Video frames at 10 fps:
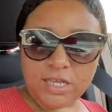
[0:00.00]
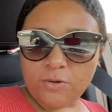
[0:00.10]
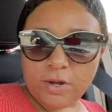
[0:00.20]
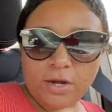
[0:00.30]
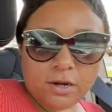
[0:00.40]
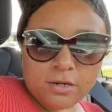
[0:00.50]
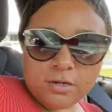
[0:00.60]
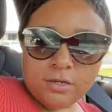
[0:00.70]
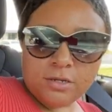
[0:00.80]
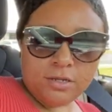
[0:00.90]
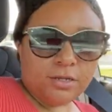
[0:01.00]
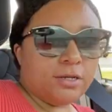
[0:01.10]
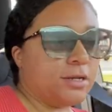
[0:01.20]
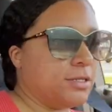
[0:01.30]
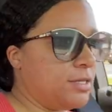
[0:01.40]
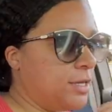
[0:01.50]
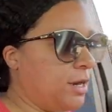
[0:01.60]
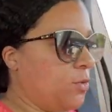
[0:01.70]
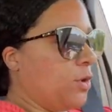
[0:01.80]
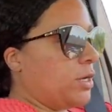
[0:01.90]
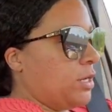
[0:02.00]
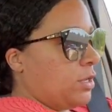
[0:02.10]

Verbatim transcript: I don't care. Like I said, I work in a